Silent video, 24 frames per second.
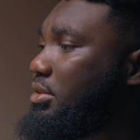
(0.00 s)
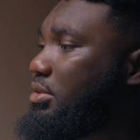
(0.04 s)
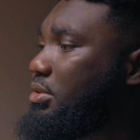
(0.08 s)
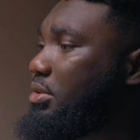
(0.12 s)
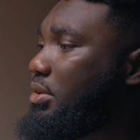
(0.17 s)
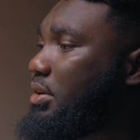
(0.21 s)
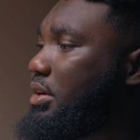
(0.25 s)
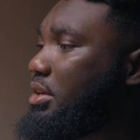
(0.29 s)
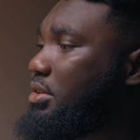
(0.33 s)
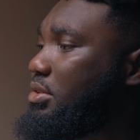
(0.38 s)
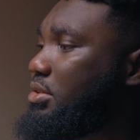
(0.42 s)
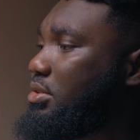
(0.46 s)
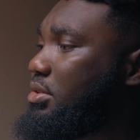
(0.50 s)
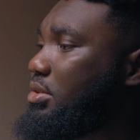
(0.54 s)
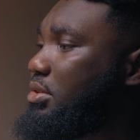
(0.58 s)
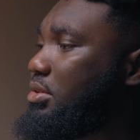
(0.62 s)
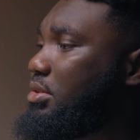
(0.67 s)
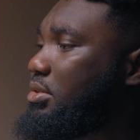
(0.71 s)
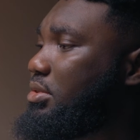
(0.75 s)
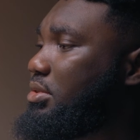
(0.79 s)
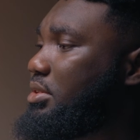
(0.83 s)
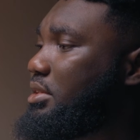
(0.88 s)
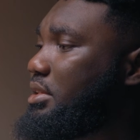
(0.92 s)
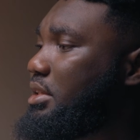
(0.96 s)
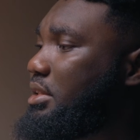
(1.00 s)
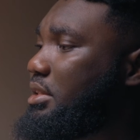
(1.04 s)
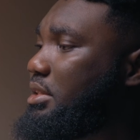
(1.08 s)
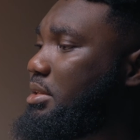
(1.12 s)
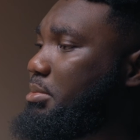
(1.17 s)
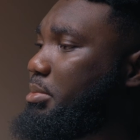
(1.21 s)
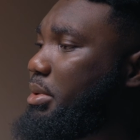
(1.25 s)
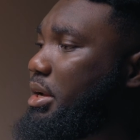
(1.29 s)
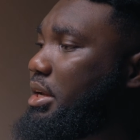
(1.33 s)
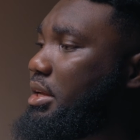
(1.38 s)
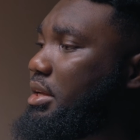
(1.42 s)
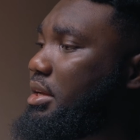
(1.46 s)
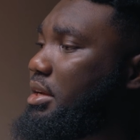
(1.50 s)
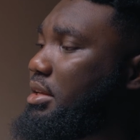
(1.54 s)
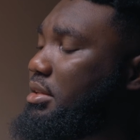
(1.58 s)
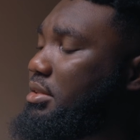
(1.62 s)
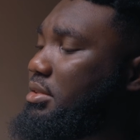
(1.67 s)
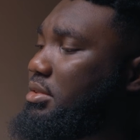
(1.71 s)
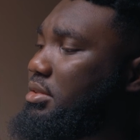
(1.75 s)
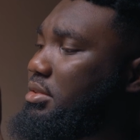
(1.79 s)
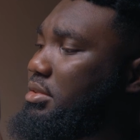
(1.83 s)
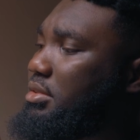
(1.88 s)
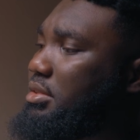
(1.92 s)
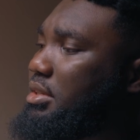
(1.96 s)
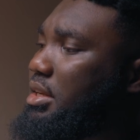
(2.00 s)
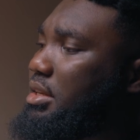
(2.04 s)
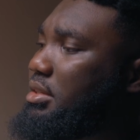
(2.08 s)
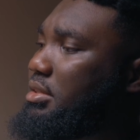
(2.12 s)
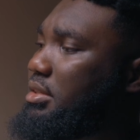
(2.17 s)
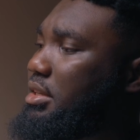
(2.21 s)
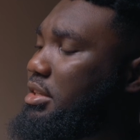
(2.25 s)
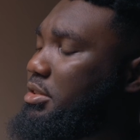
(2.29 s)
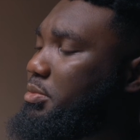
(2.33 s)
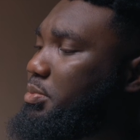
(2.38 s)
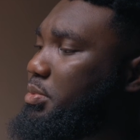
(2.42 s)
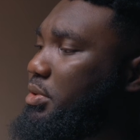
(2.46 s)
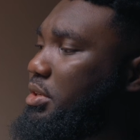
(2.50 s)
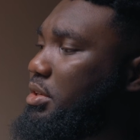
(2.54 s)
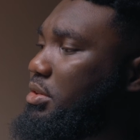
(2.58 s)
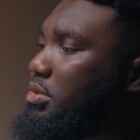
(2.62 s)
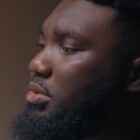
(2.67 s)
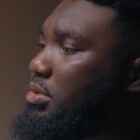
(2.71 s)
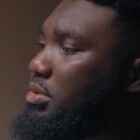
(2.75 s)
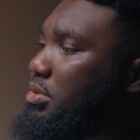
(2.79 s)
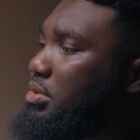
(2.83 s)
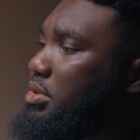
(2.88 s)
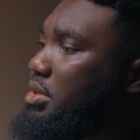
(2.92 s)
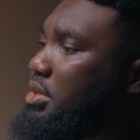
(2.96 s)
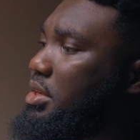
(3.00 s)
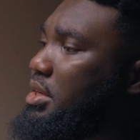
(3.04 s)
lower you go, the dimmer it gets. So that's pretty cool.